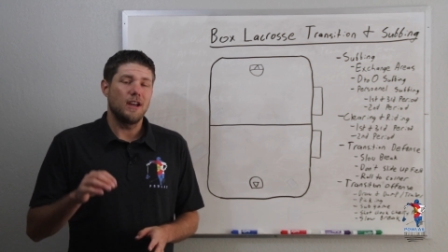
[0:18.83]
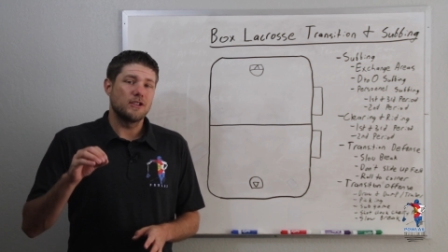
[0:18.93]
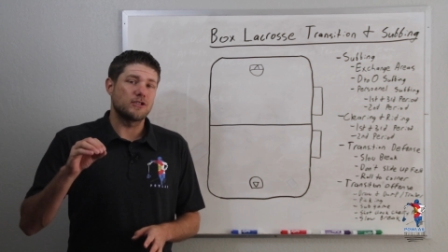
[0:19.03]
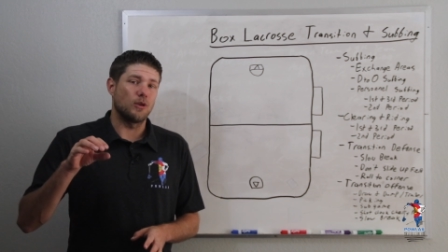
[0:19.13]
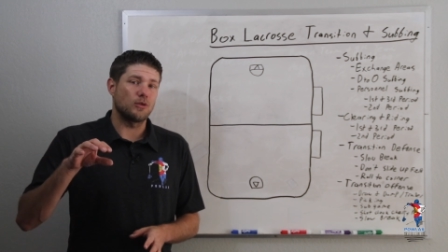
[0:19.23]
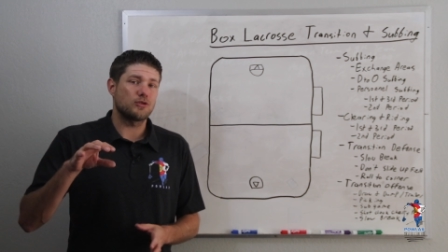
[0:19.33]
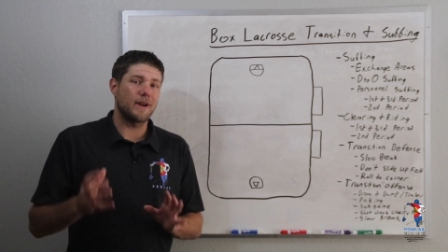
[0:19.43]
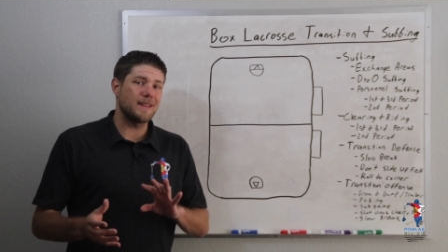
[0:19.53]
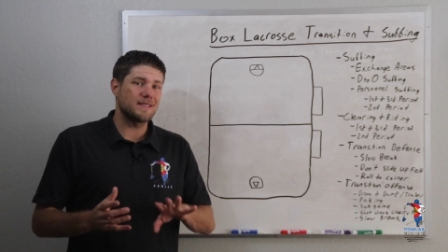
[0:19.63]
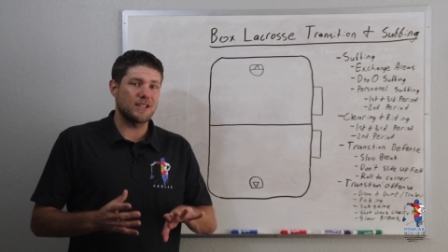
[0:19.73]
So
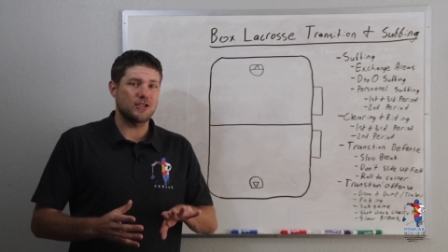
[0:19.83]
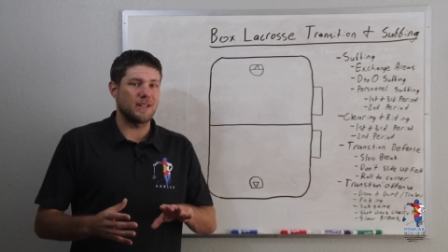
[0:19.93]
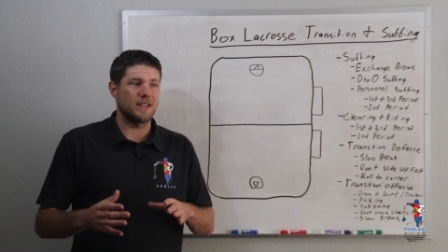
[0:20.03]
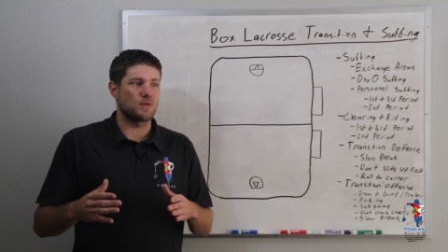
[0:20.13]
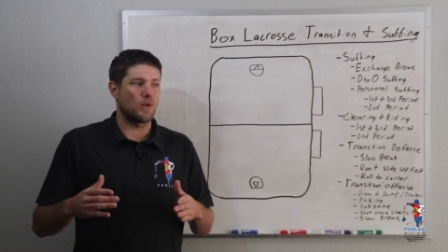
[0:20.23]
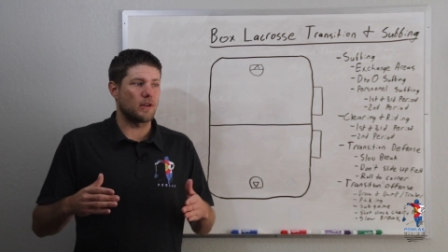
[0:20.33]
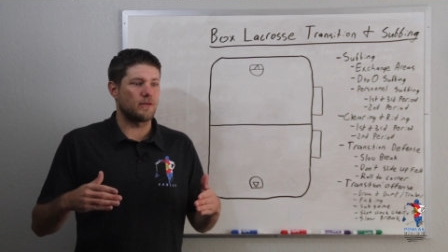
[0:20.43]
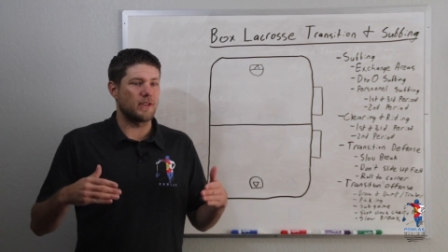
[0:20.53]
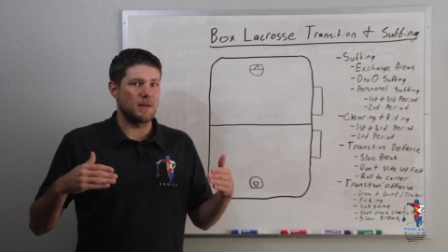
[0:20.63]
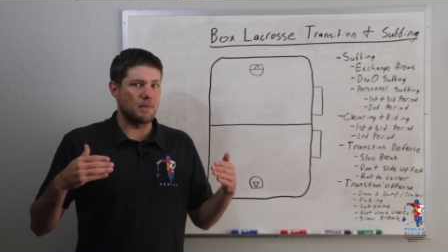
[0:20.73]
transition is one
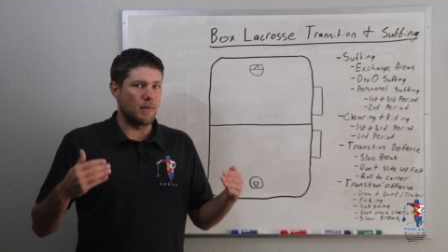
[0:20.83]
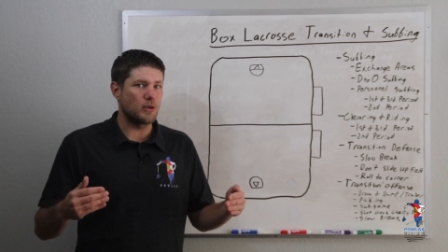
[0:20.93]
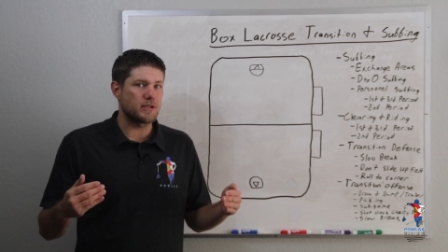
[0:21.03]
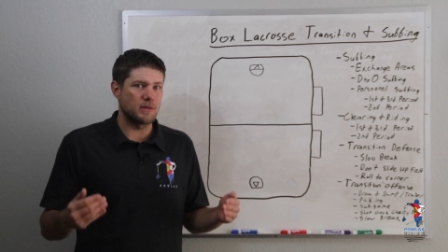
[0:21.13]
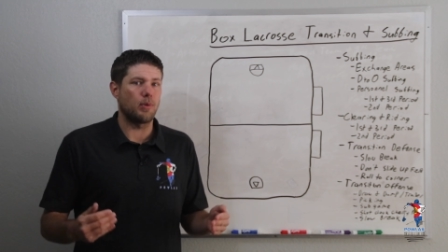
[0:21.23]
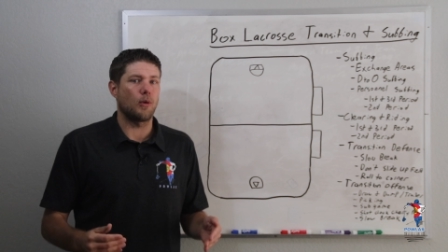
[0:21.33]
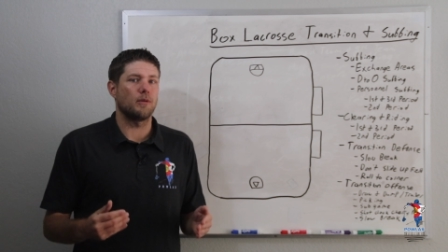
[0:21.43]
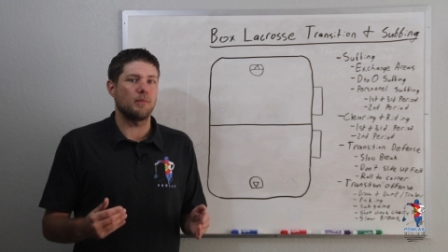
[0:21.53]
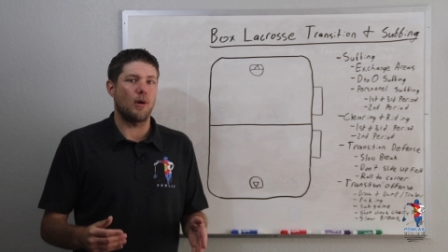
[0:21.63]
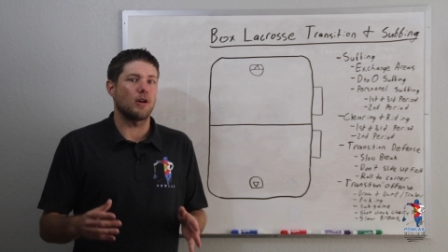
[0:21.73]
of the most
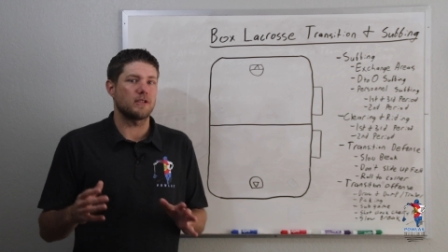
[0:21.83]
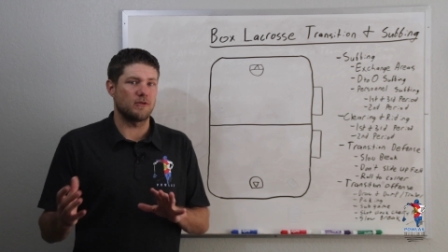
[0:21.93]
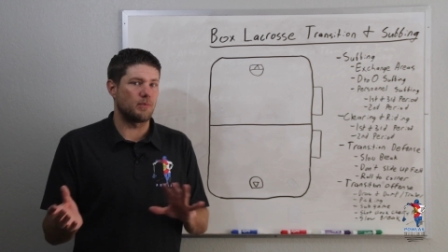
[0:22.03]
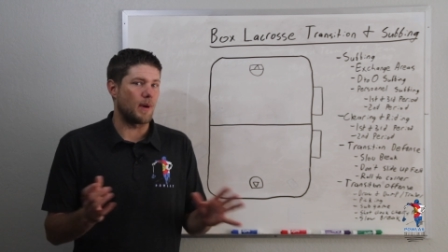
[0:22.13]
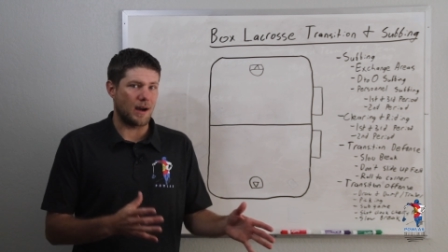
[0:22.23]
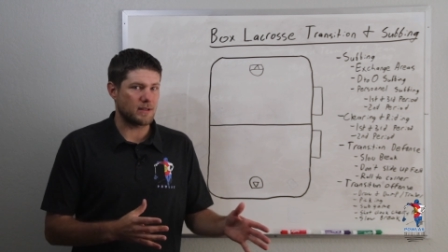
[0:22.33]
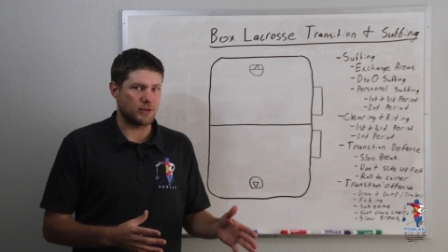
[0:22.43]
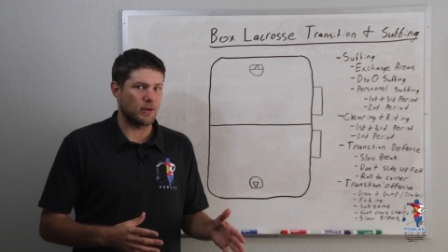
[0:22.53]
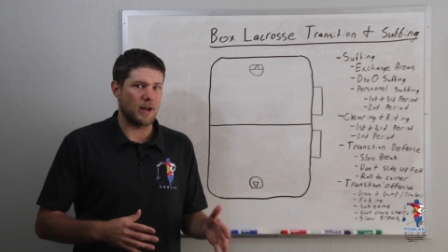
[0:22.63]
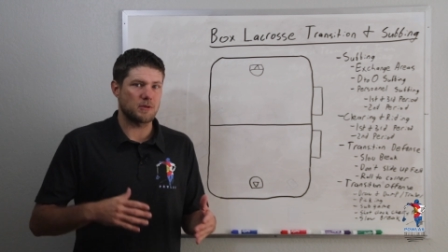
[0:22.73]
important parts of box
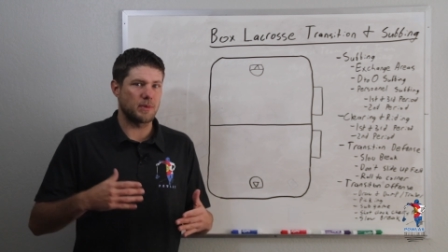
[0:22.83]
lacrosse.